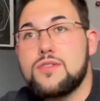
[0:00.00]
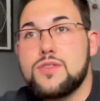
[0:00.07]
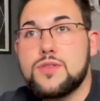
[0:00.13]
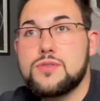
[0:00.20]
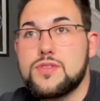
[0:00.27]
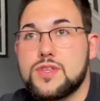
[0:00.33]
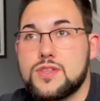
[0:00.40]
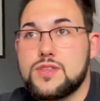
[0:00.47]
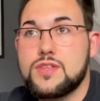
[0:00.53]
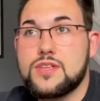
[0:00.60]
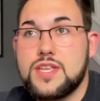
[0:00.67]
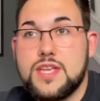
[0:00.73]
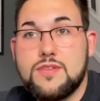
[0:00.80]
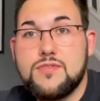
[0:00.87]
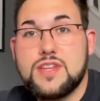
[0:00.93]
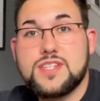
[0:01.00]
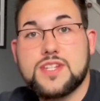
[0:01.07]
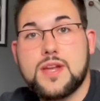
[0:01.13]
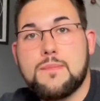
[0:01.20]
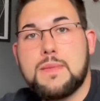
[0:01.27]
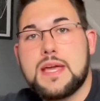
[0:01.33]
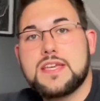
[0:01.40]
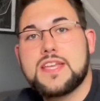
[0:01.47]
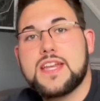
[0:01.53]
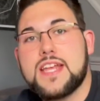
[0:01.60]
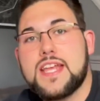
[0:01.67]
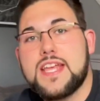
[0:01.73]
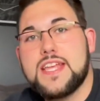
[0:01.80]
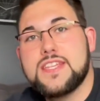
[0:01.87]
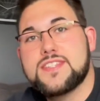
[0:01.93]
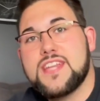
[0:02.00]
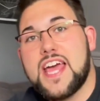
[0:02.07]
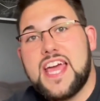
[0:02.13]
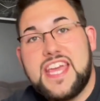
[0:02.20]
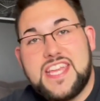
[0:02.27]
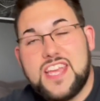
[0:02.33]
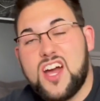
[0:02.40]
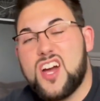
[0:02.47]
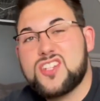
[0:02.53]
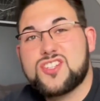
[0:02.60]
the key reason I'm making it is I